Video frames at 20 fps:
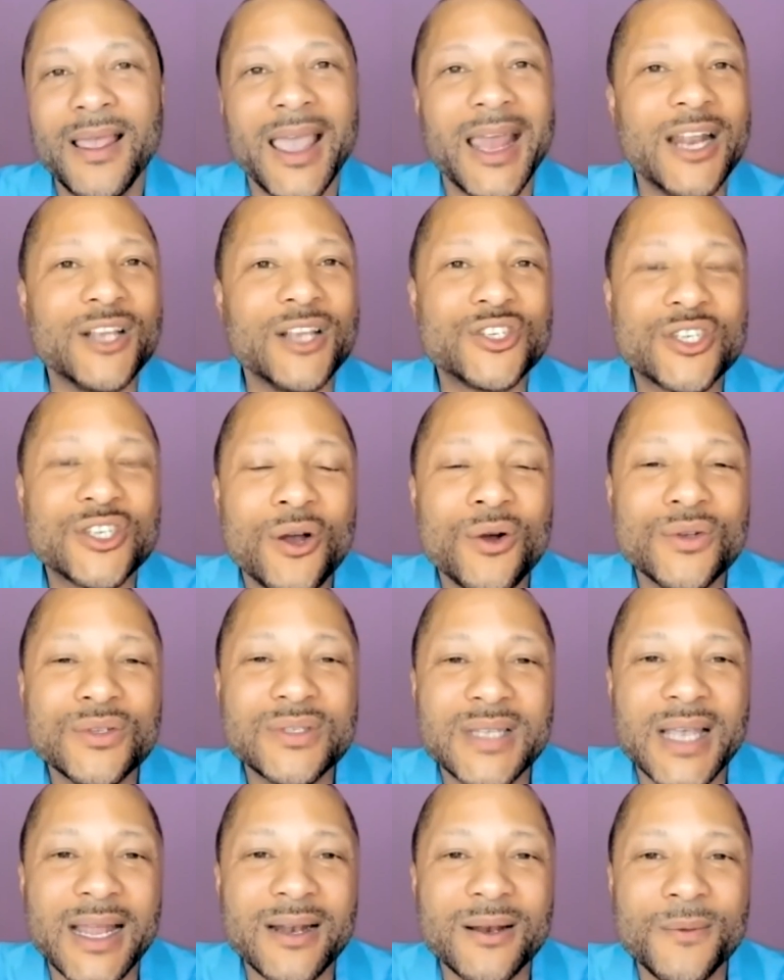And it
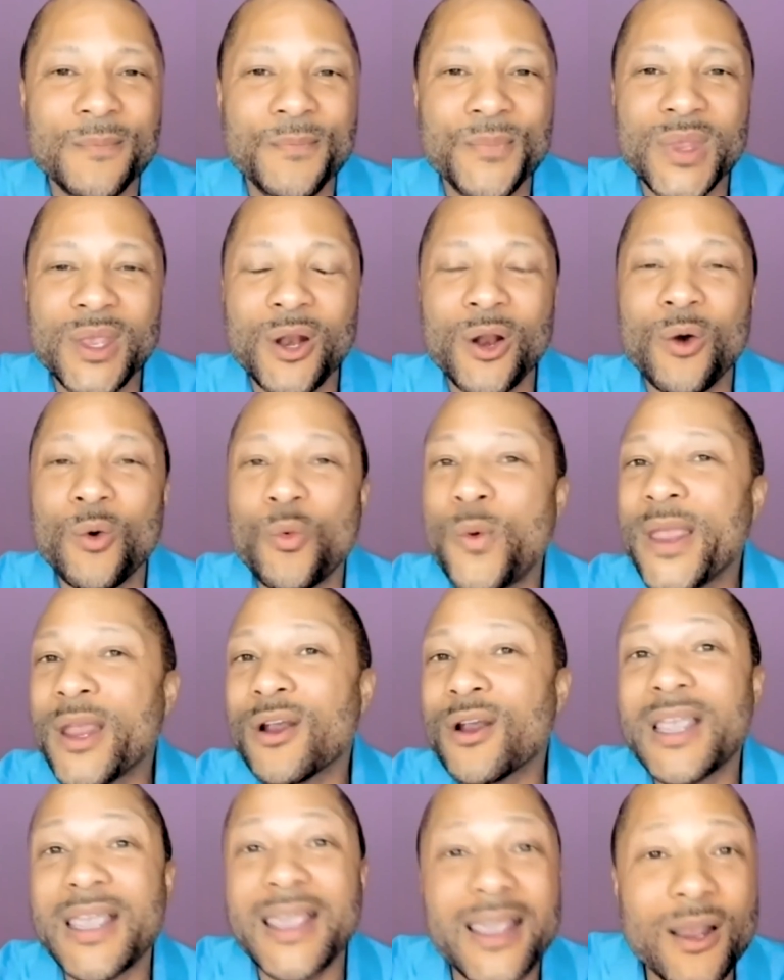shows that
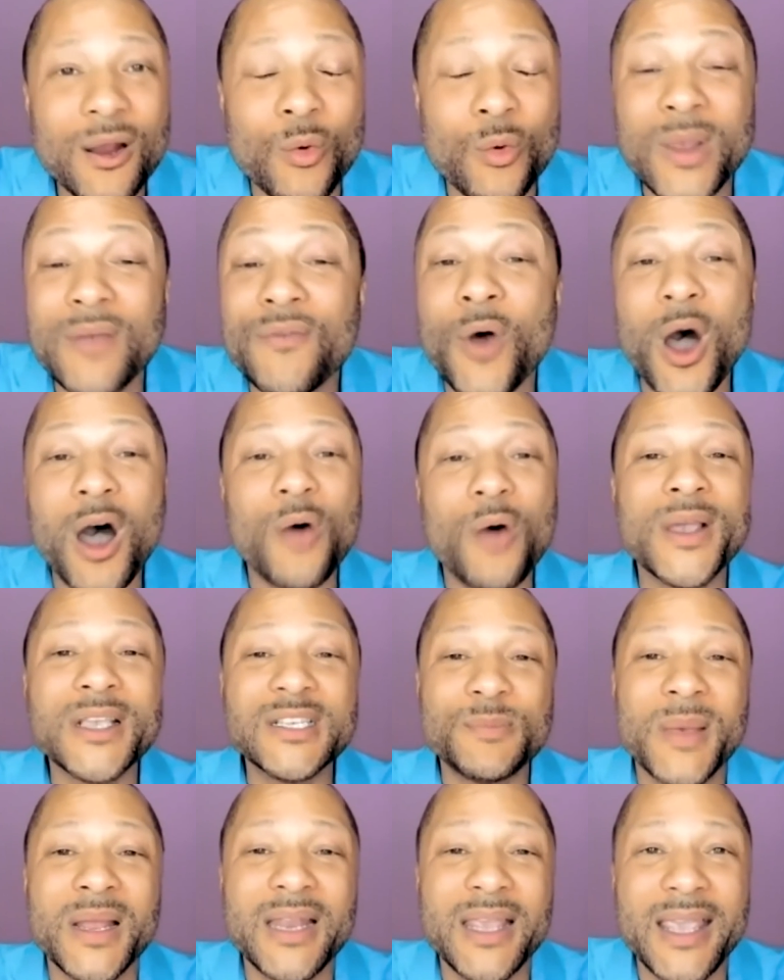we're here. We've
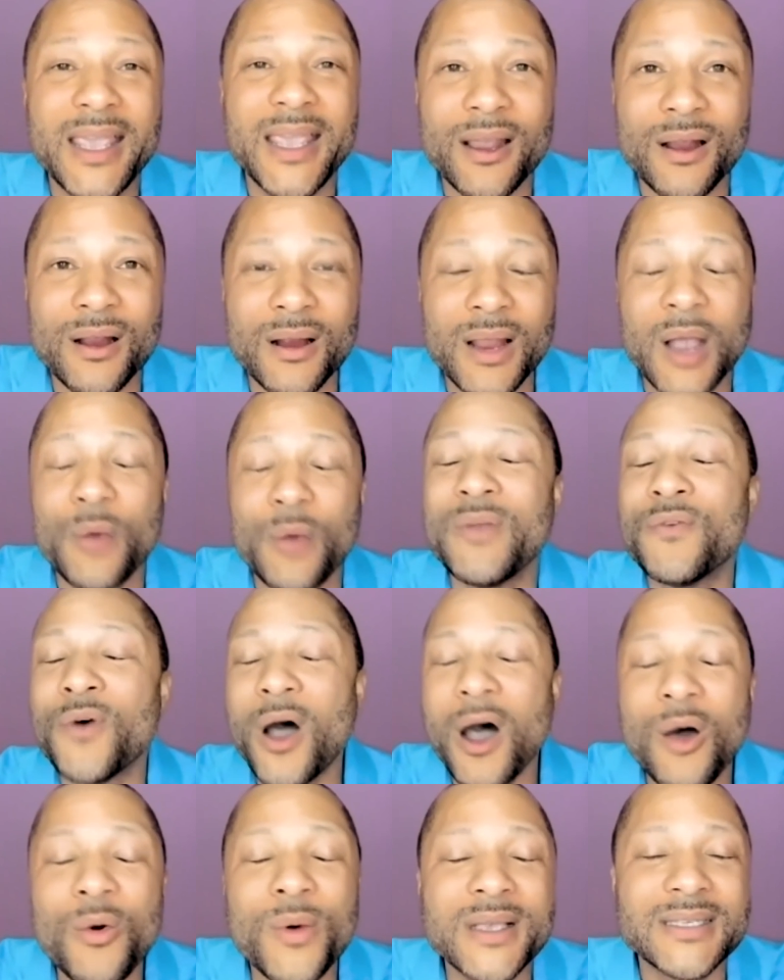always been here, and we've
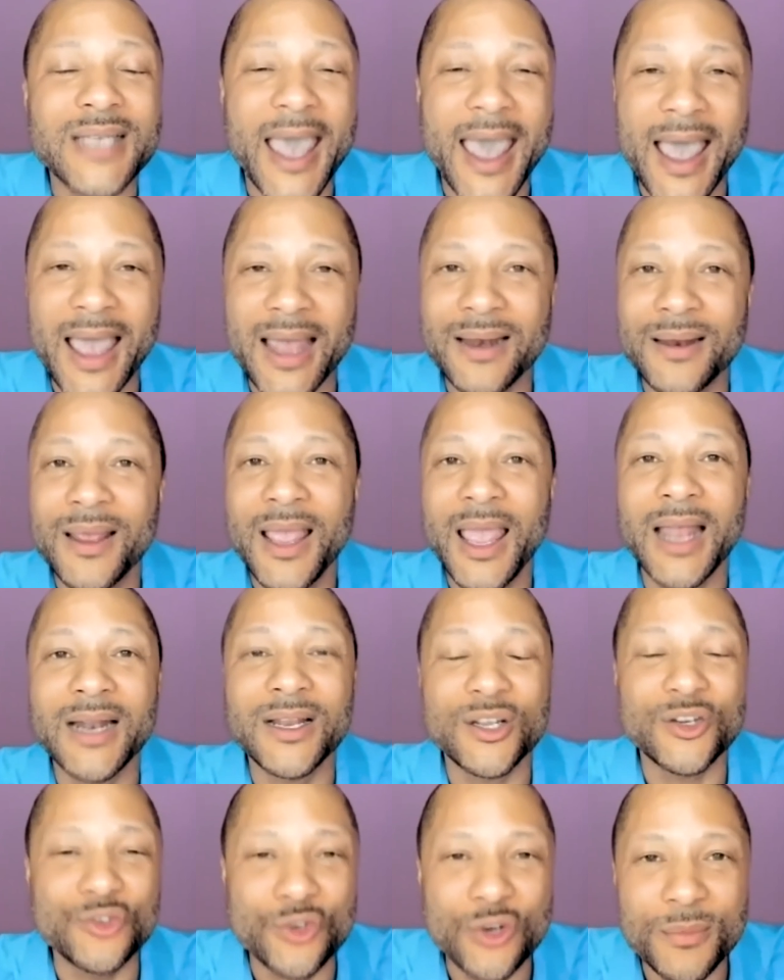always had and
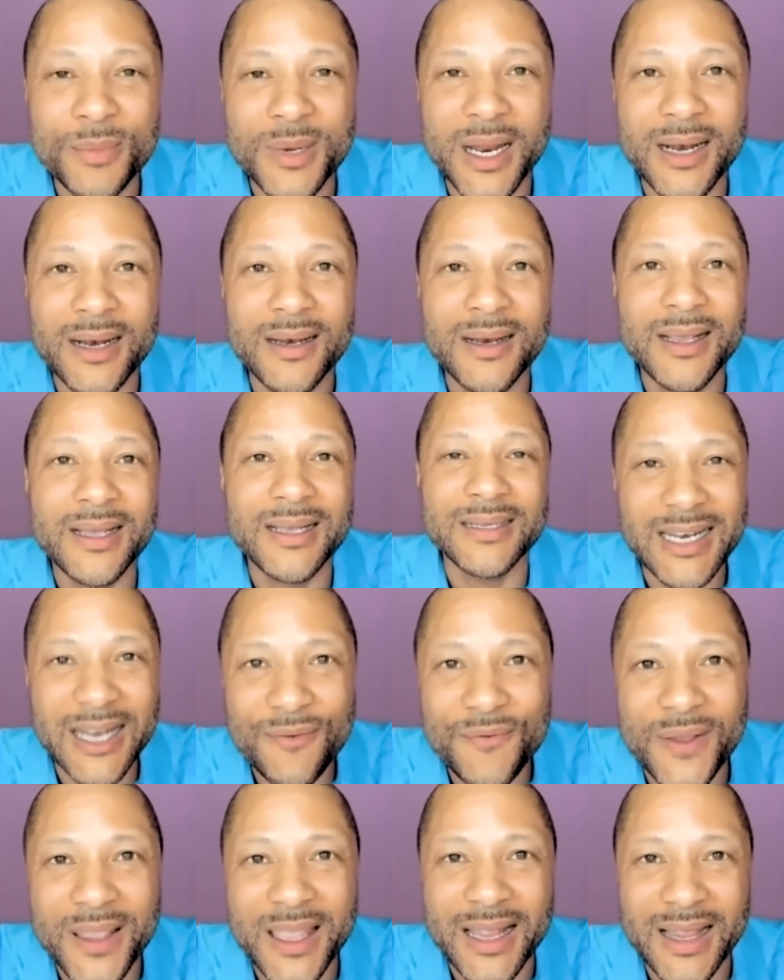contributed
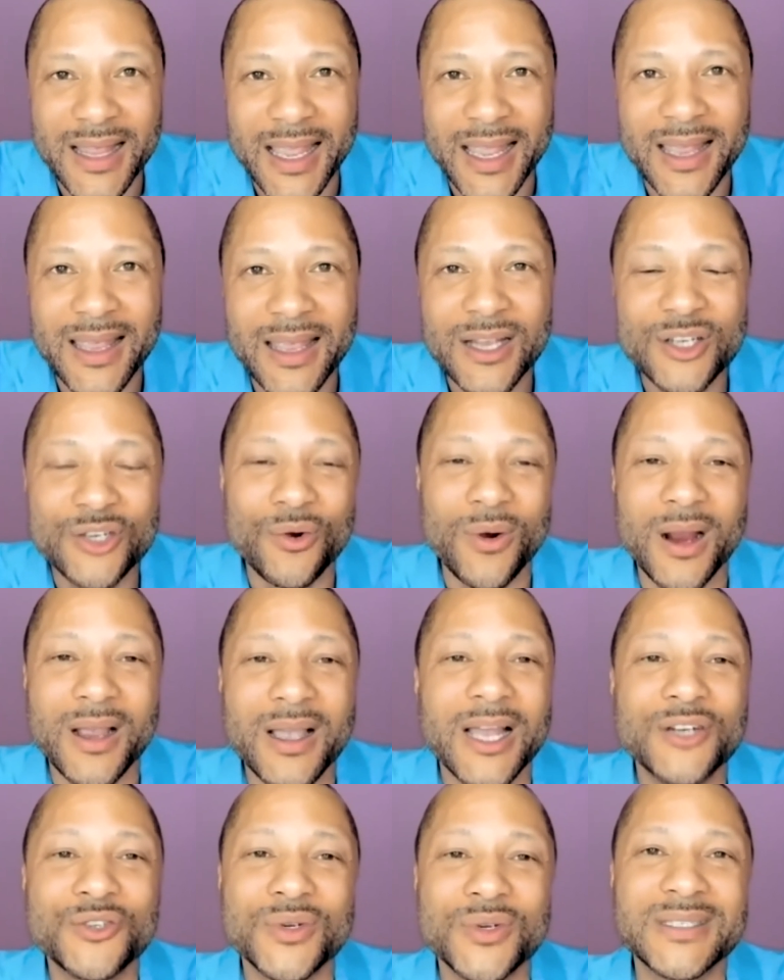significantly to our
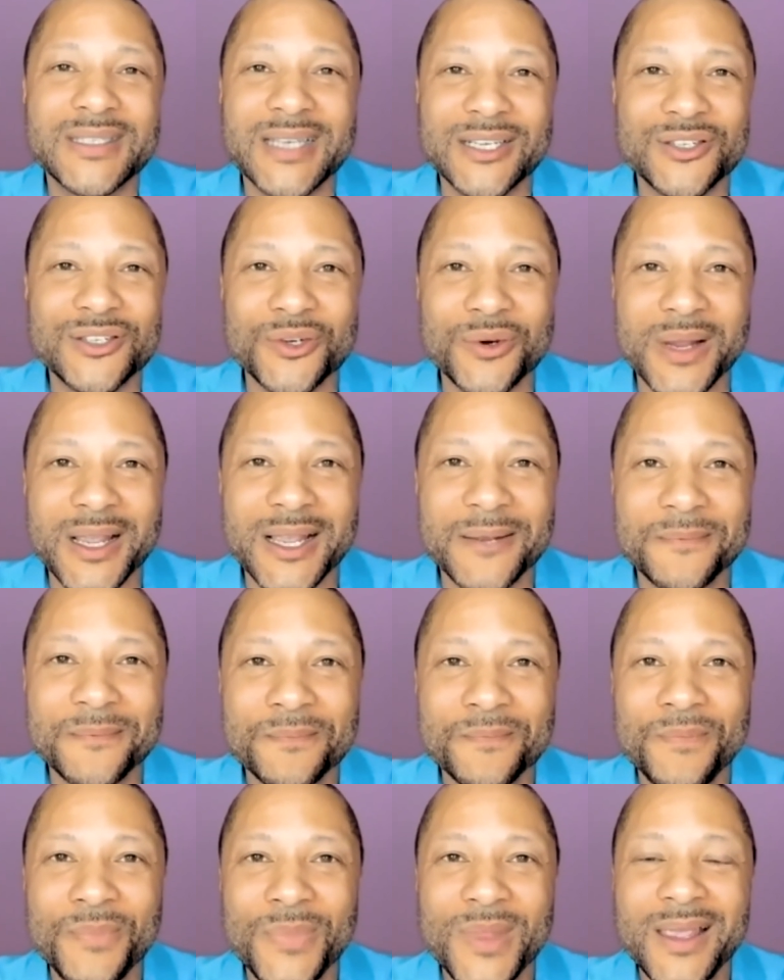country's history.
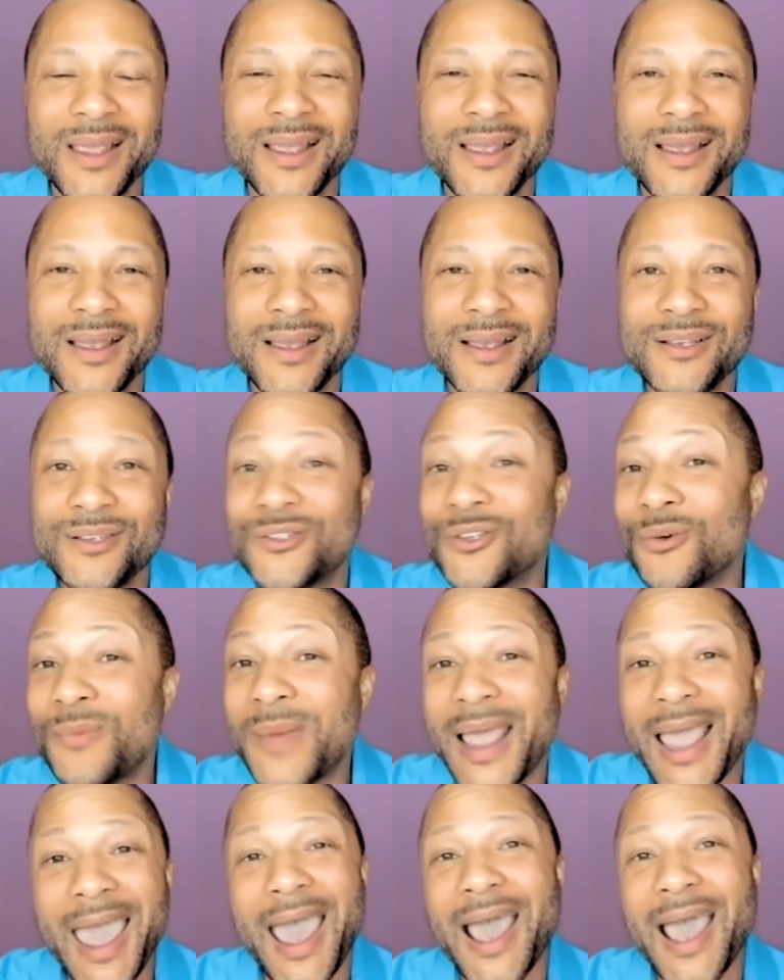So
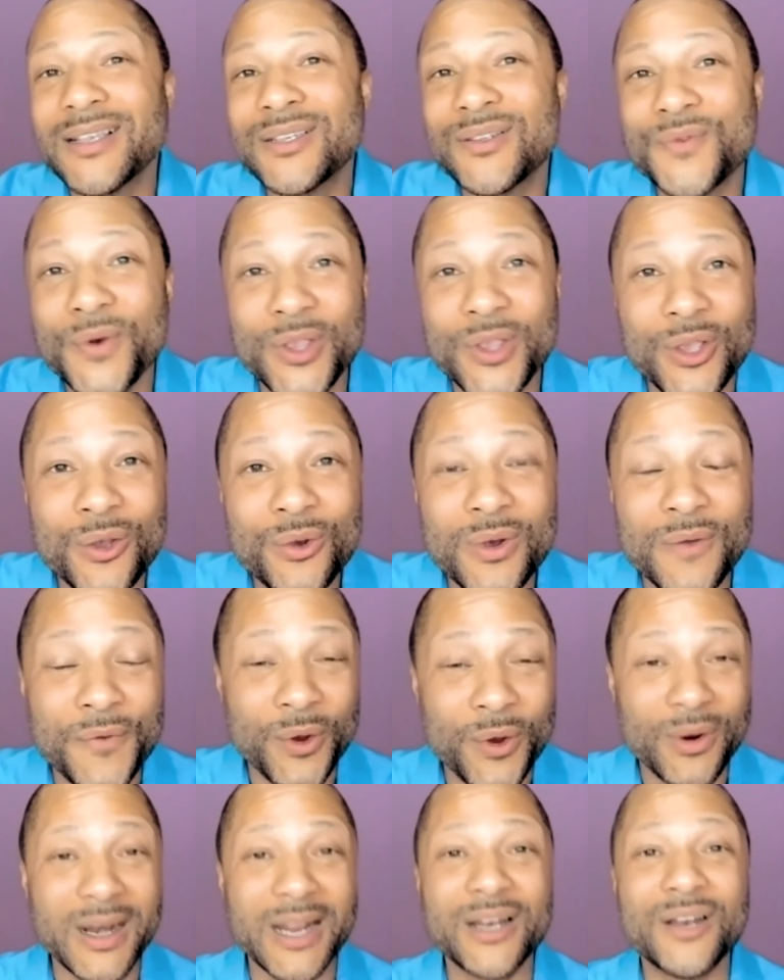my ask for you, if
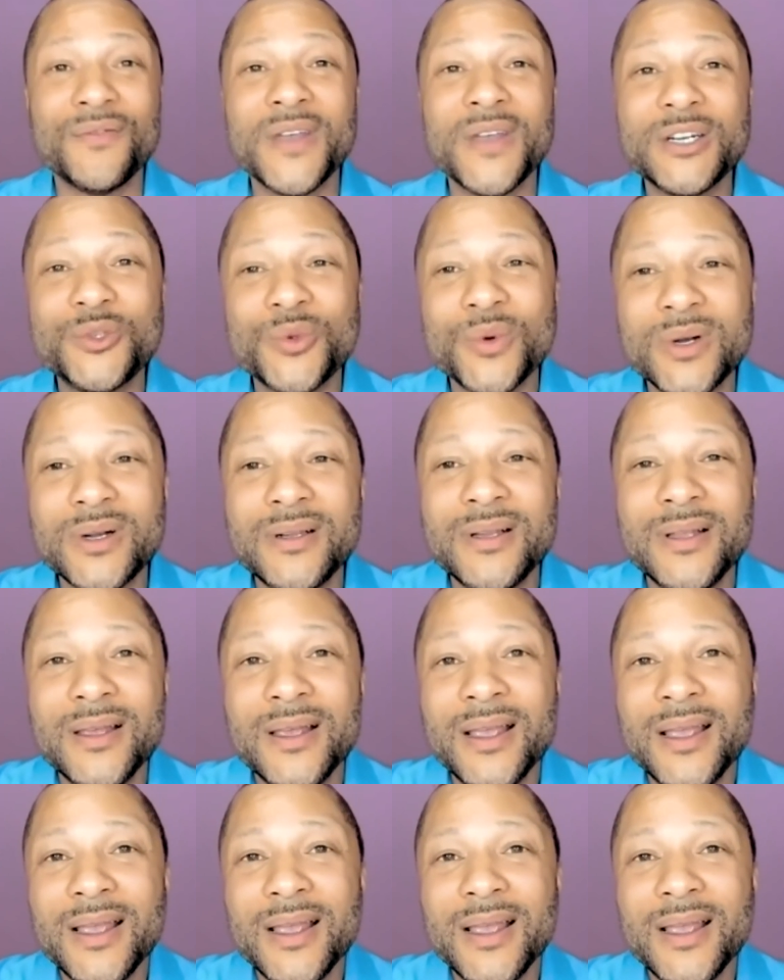you're an individual,